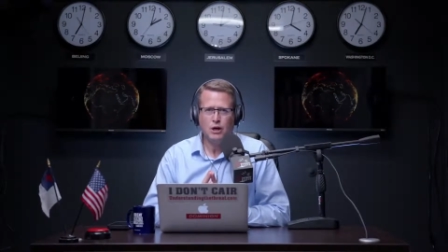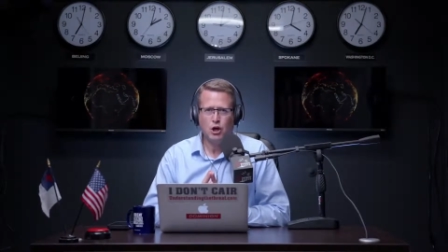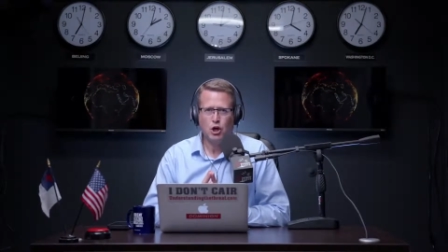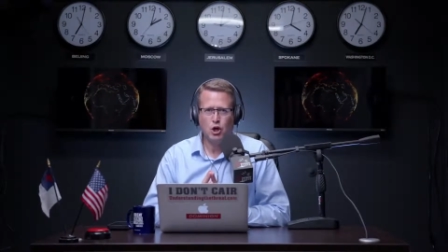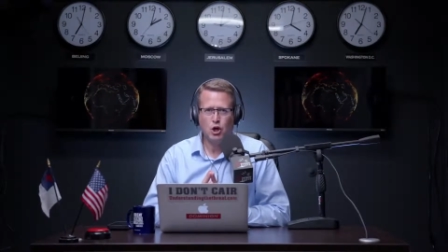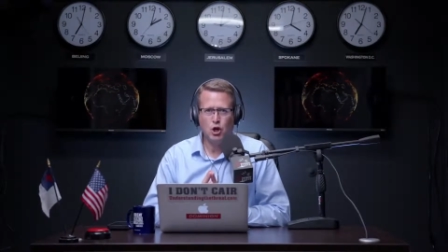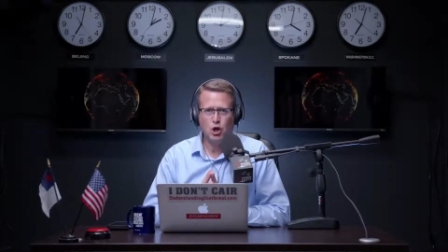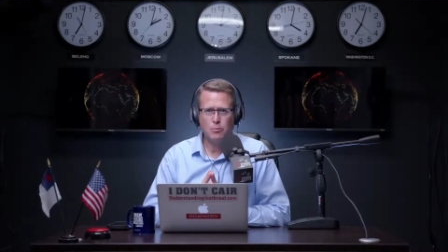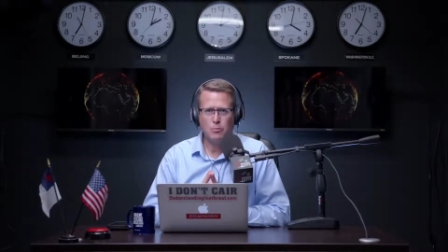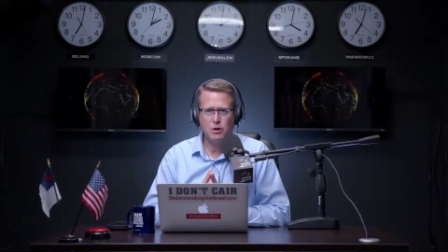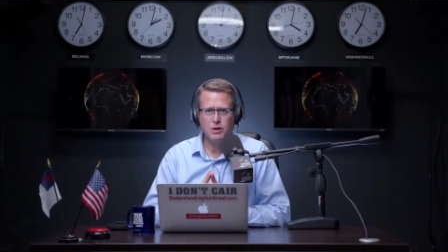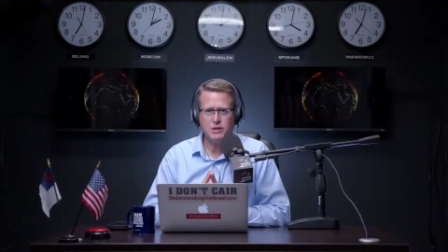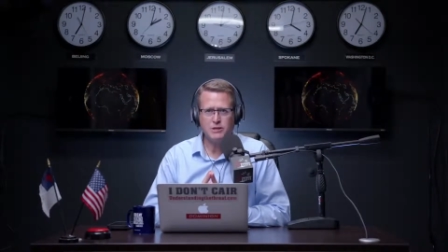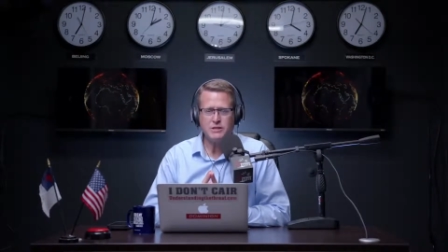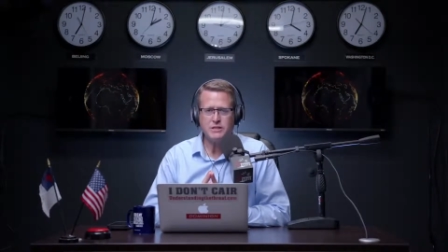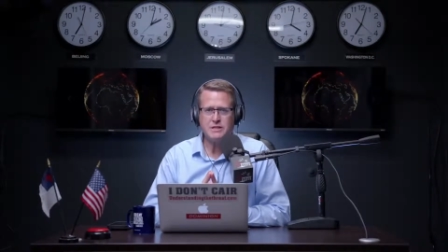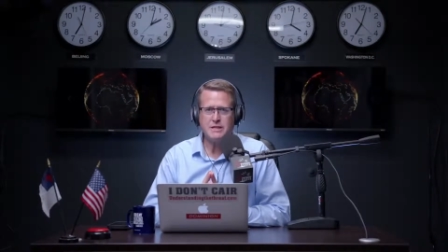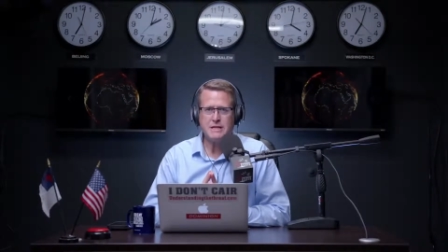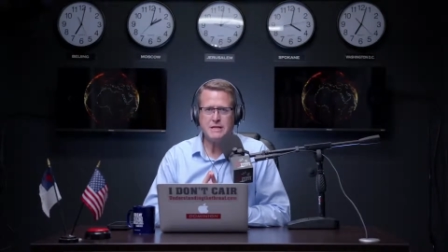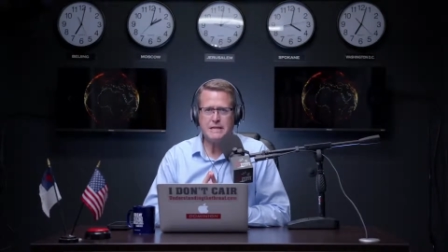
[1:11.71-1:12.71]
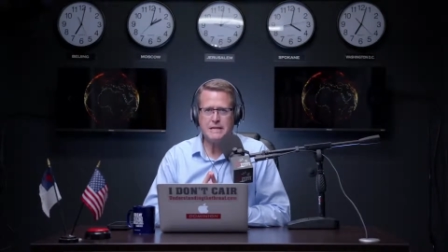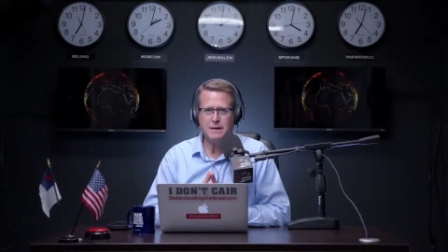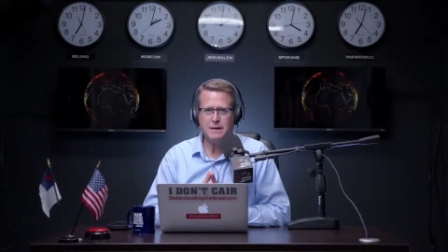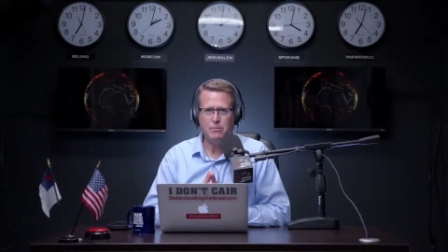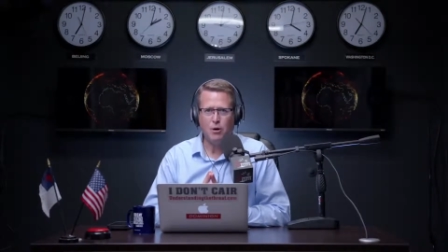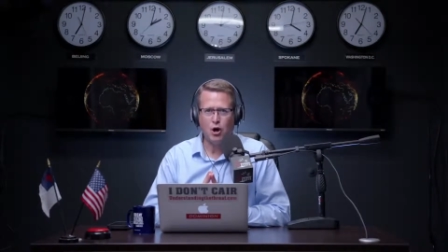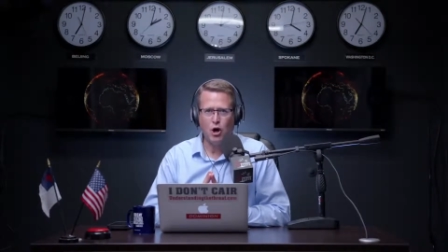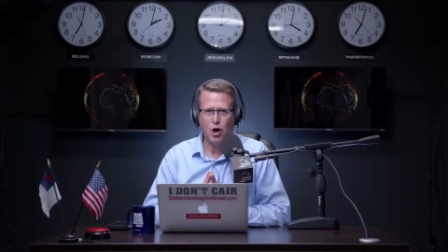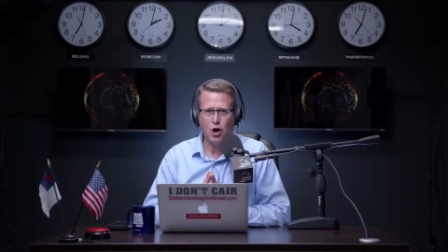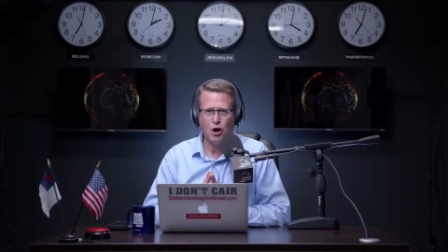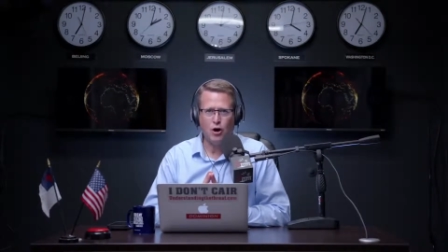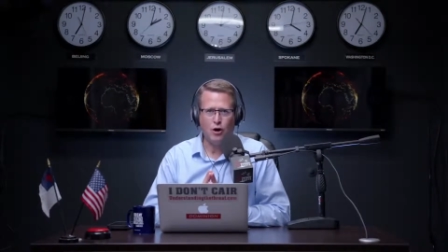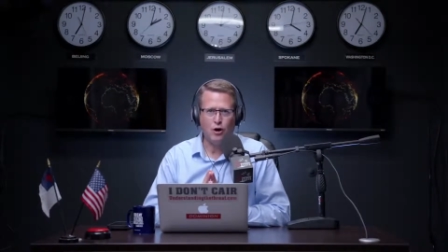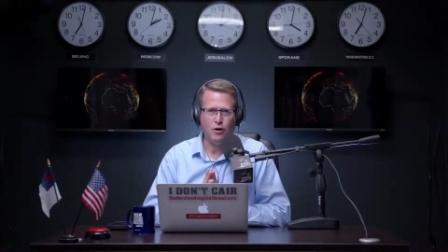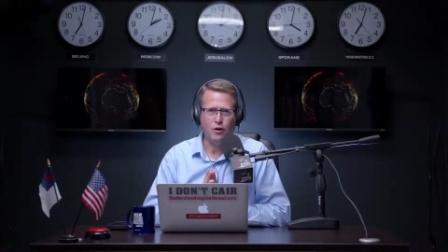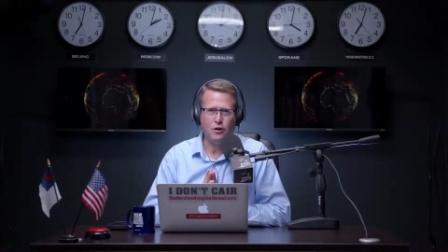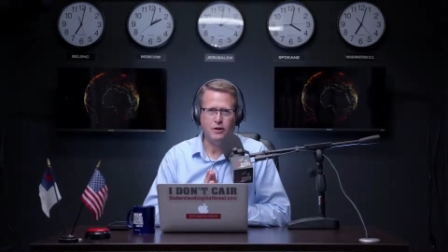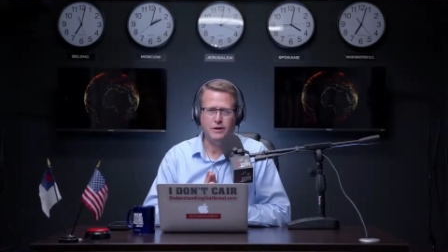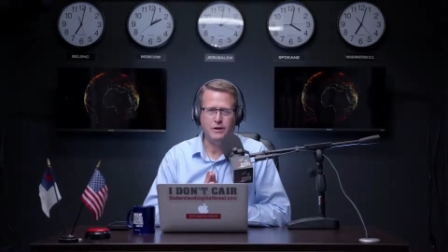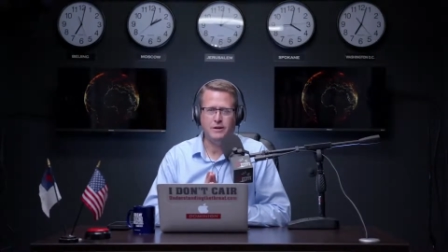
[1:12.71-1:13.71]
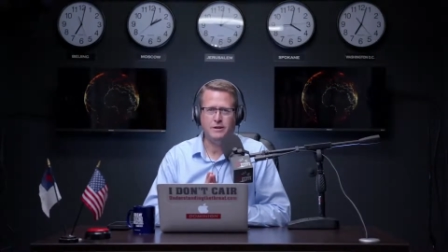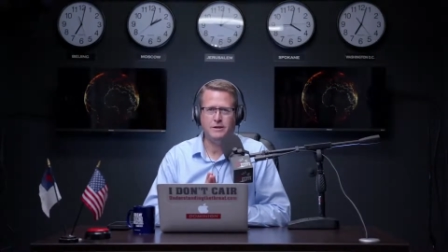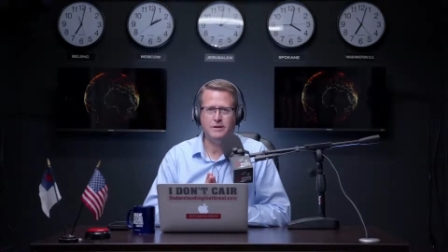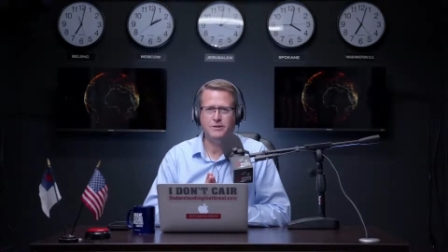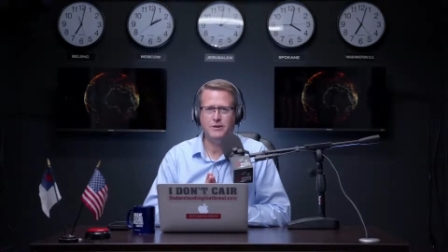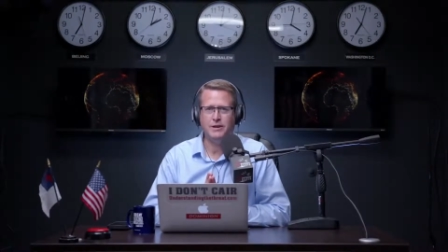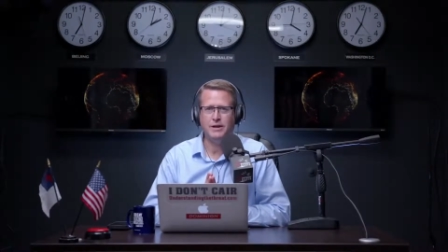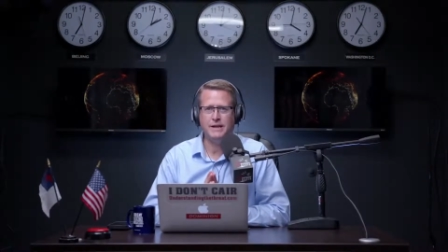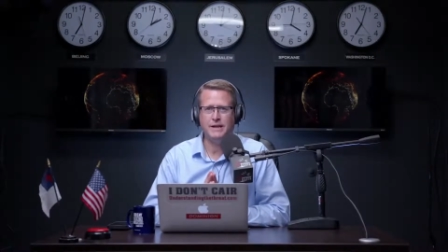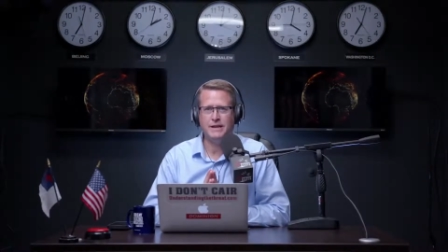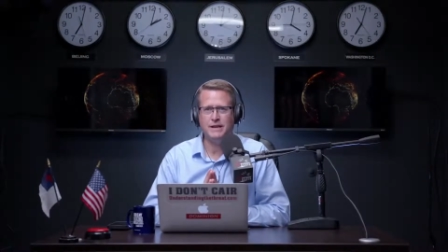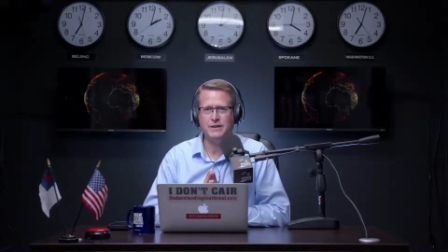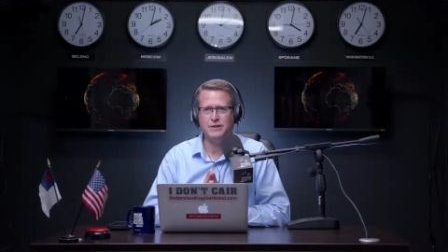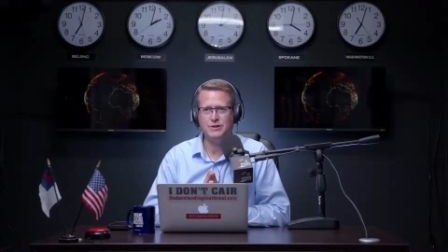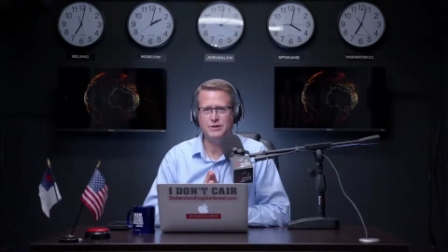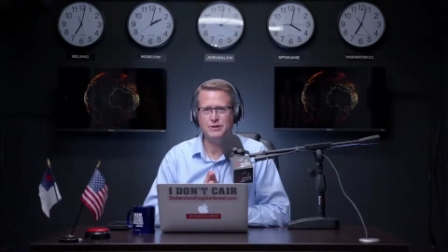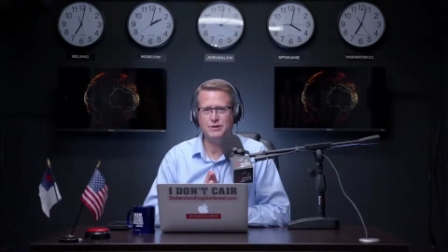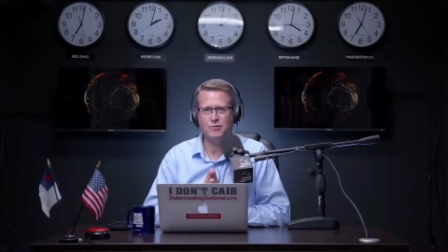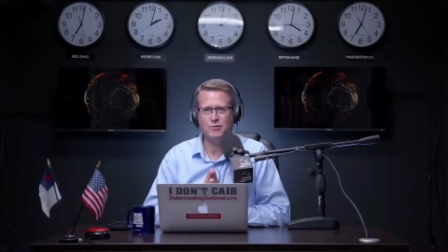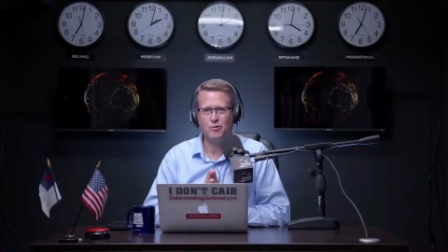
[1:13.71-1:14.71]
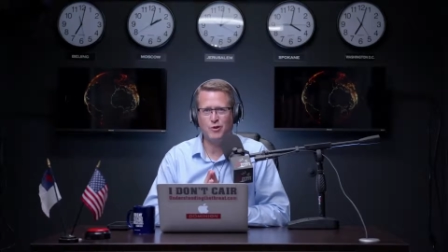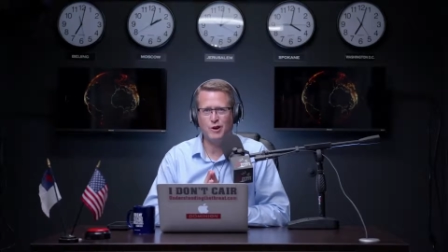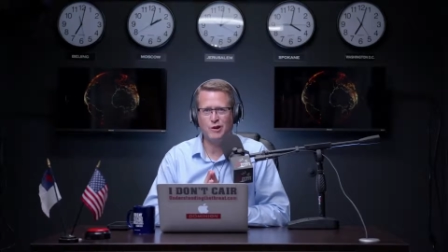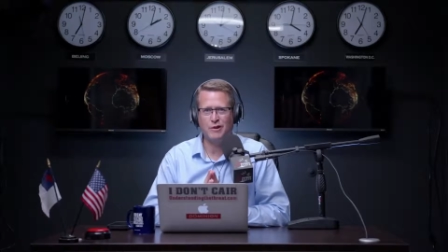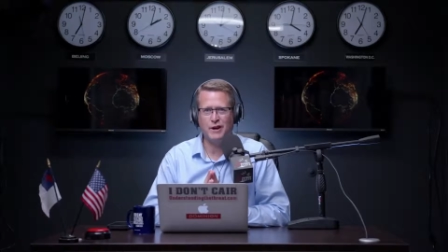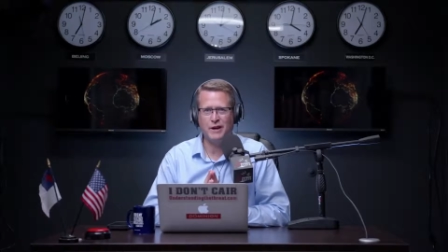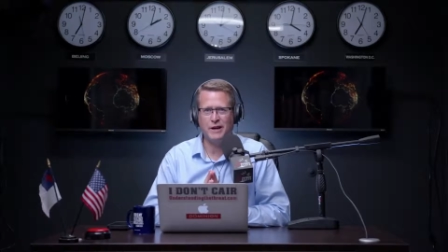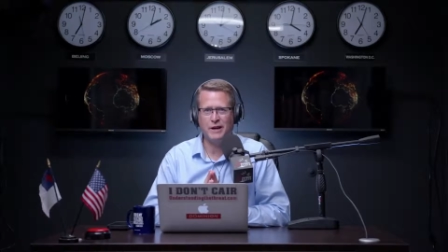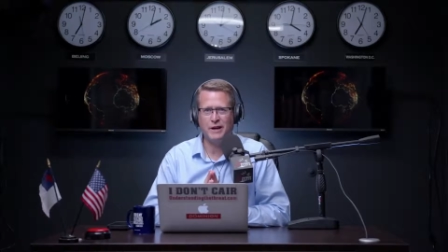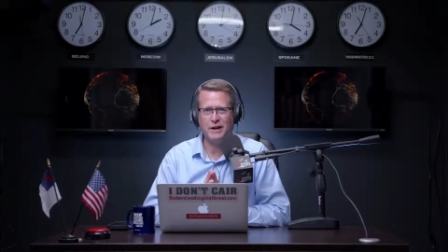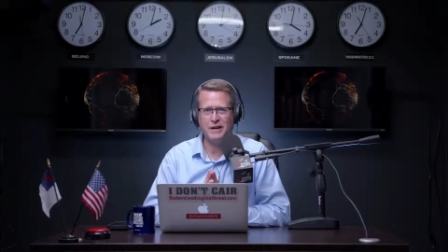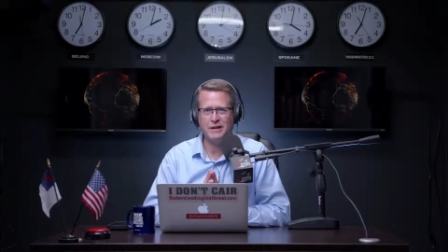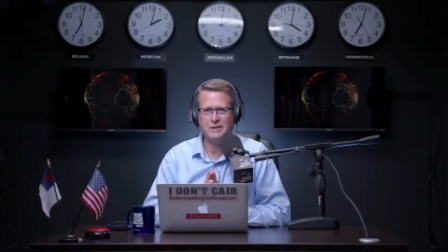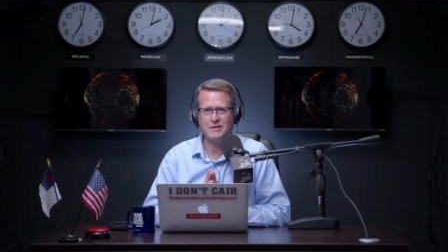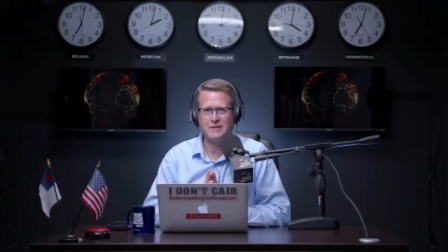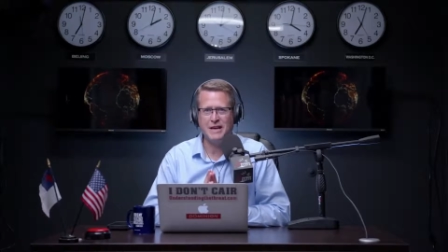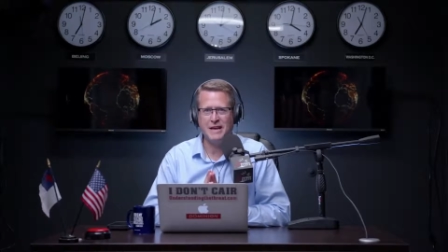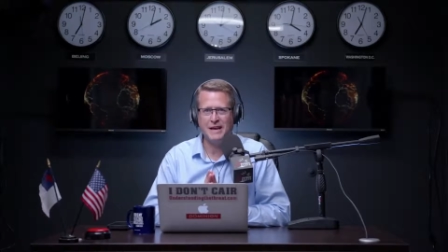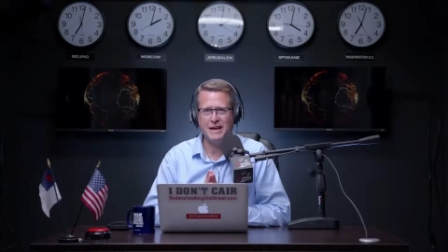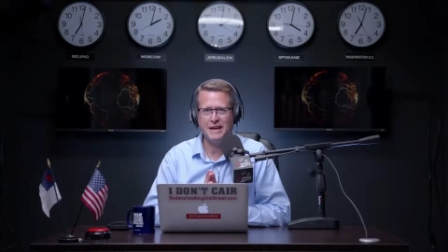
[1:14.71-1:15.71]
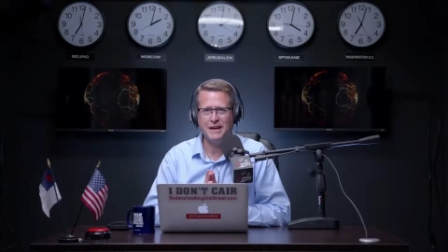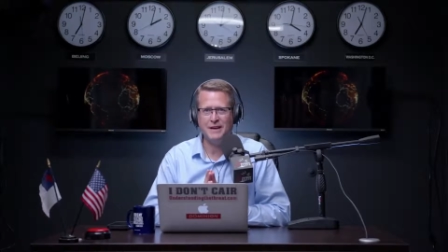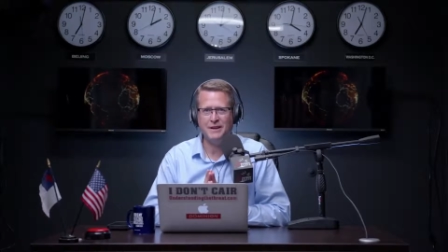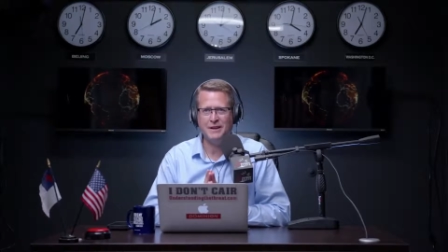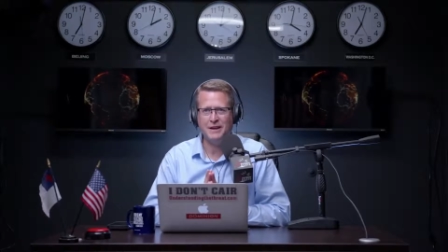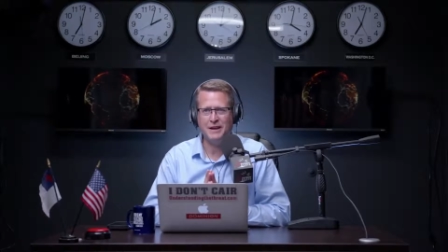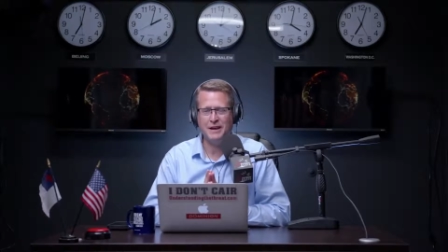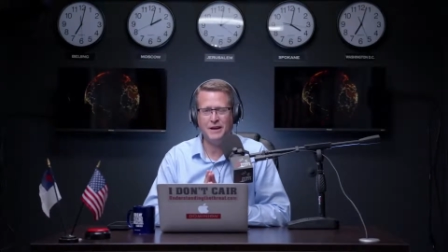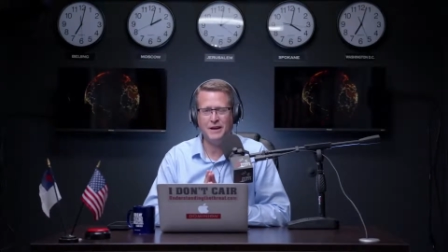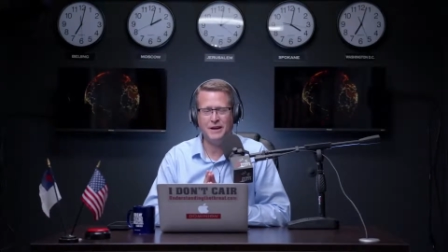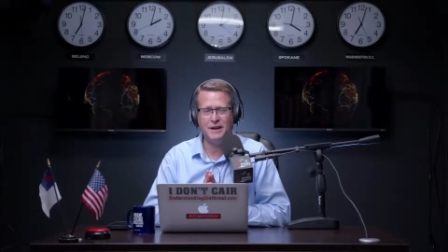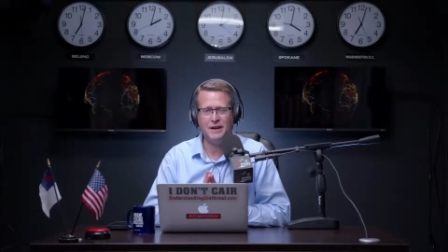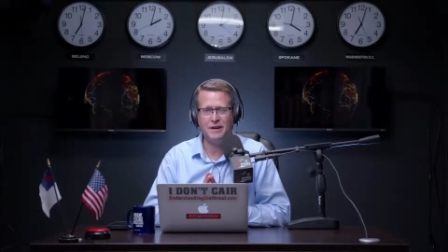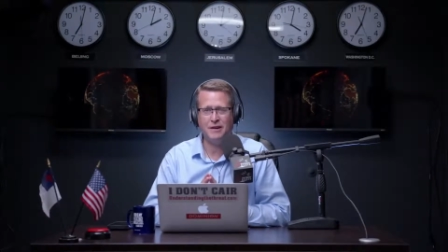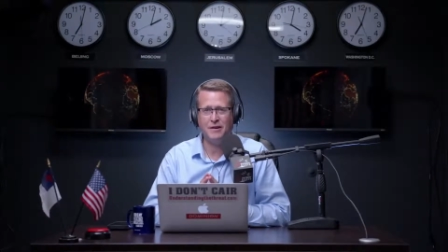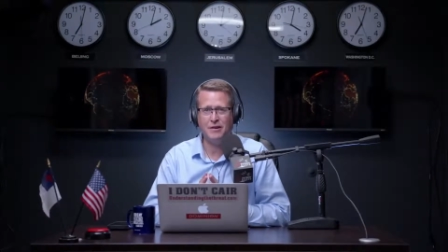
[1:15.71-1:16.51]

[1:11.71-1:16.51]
globalist cabal that is rearing its head, and